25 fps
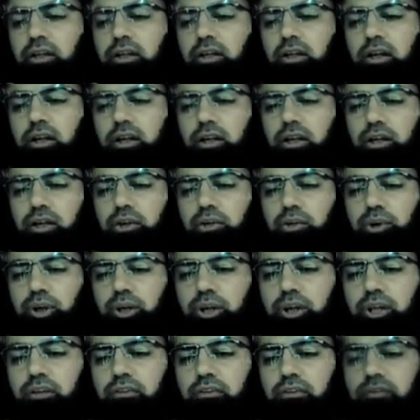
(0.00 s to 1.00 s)

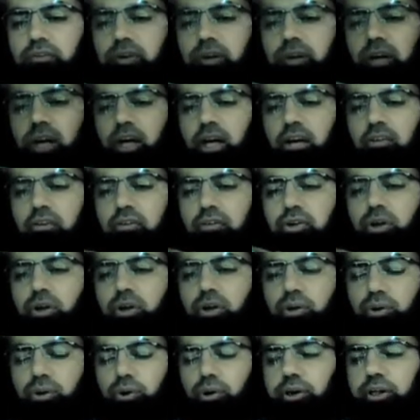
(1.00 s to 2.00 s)
125,
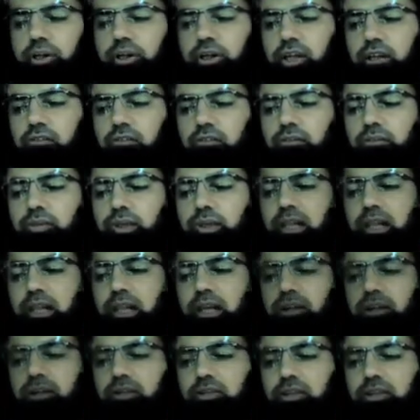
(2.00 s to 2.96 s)
or it can be less,